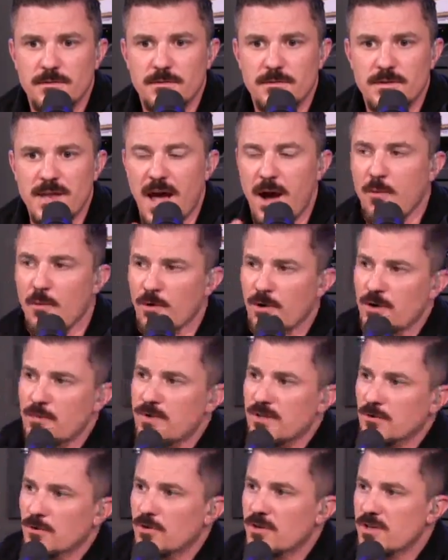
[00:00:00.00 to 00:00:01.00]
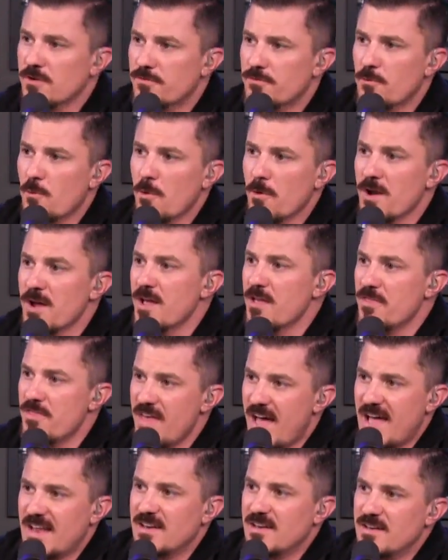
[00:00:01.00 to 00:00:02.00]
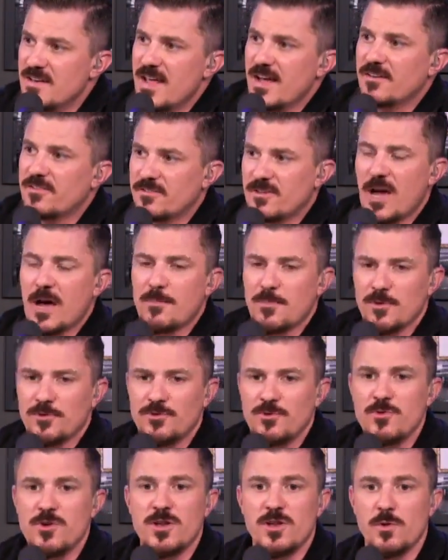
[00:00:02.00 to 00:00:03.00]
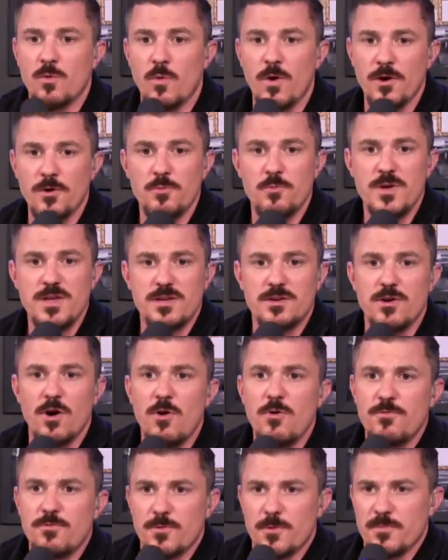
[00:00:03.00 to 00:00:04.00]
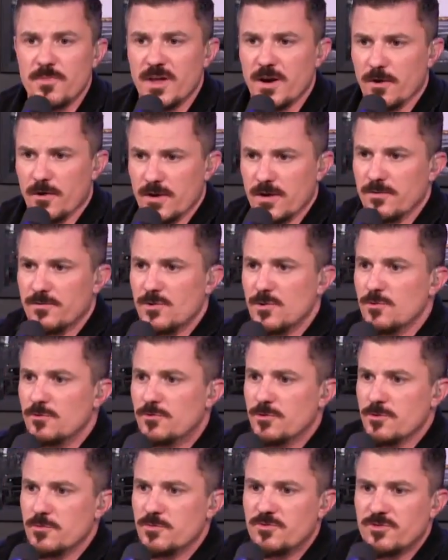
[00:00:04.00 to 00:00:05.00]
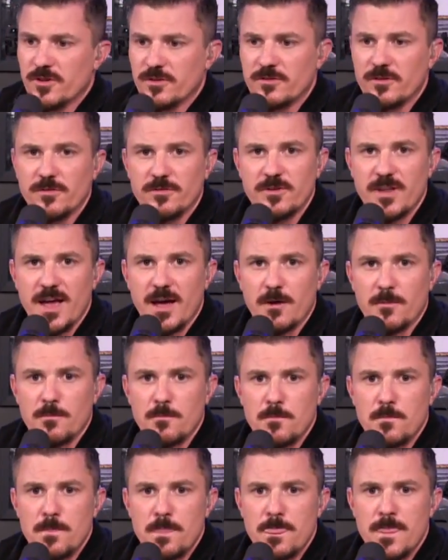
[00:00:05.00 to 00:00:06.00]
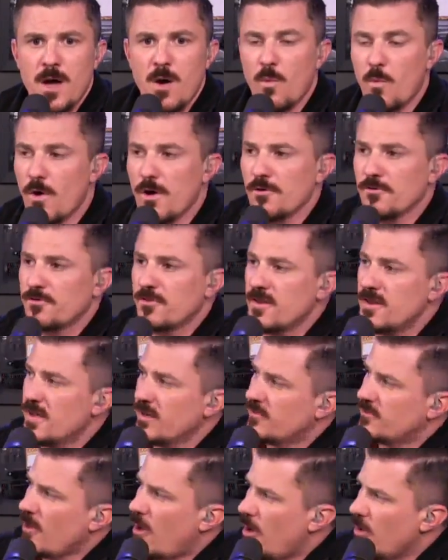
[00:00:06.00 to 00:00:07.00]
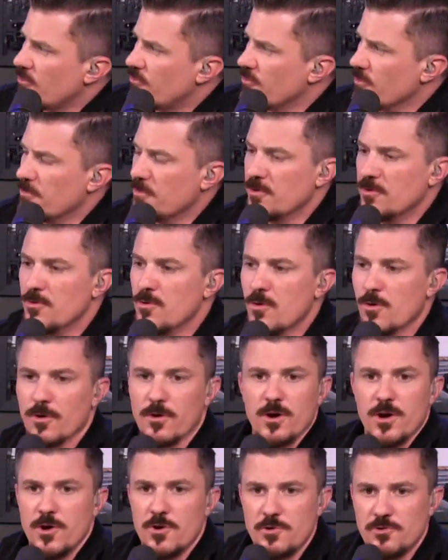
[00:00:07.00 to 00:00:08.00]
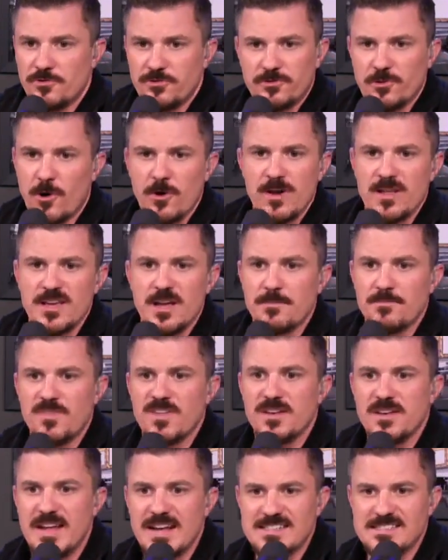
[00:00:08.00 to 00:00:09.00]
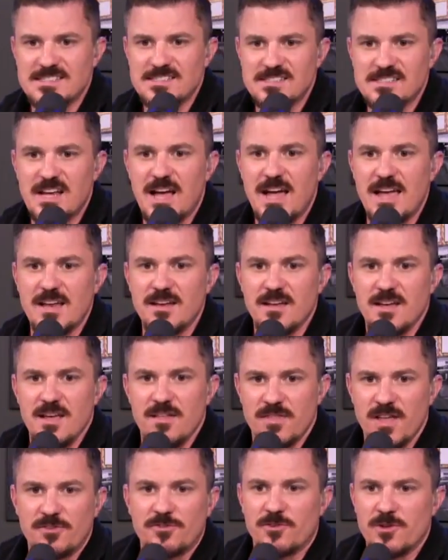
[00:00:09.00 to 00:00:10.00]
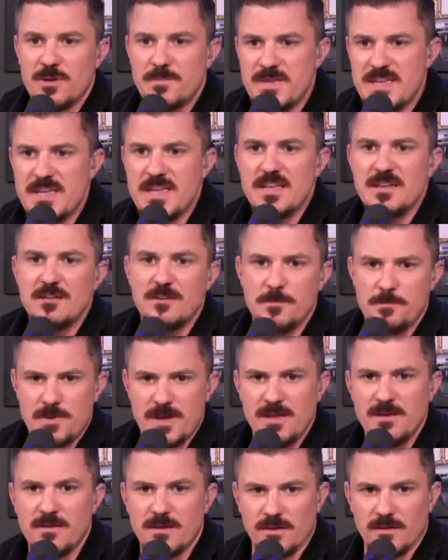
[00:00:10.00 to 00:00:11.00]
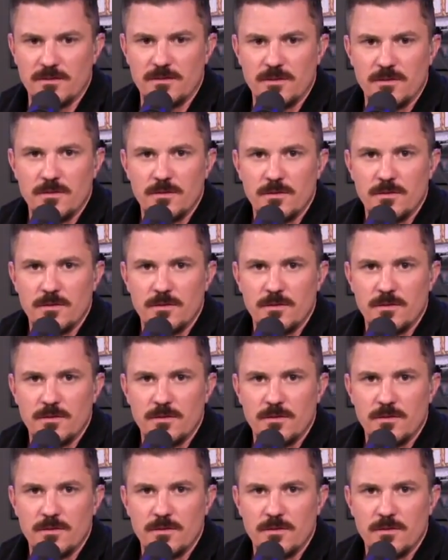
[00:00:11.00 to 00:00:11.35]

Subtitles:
Now we're going to be looking for that next opportunity. Where do we go from there if YouTube shuts us down? Where's the next entrepreneur who's starting up the next site that's going to be independent?